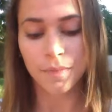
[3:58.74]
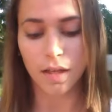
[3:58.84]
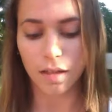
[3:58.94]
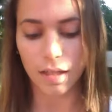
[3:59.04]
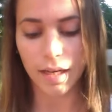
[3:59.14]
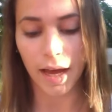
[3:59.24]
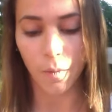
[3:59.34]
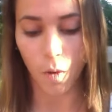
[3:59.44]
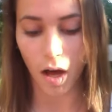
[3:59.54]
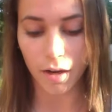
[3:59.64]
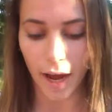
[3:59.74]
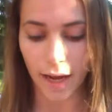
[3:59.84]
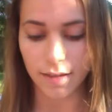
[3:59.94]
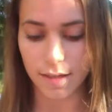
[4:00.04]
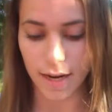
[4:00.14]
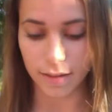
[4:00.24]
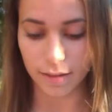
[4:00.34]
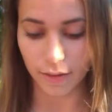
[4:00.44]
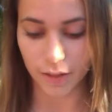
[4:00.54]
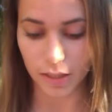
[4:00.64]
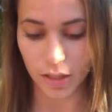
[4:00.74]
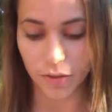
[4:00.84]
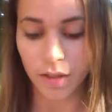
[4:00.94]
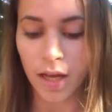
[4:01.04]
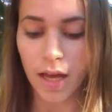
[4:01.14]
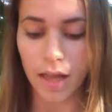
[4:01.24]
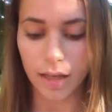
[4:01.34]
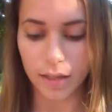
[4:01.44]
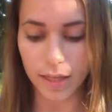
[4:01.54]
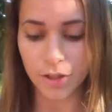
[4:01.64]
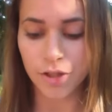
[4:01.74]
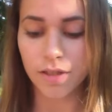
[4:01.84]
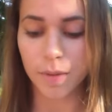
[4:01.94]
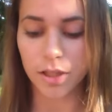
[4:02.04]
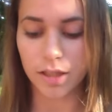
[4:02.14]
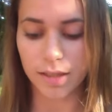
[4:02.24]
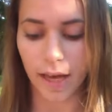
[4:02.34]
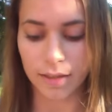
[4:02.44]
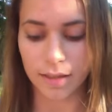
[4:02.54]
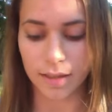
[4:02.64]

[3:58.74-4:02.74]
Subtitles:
the Clean Water Act in 1972, and the Endangered Species Act in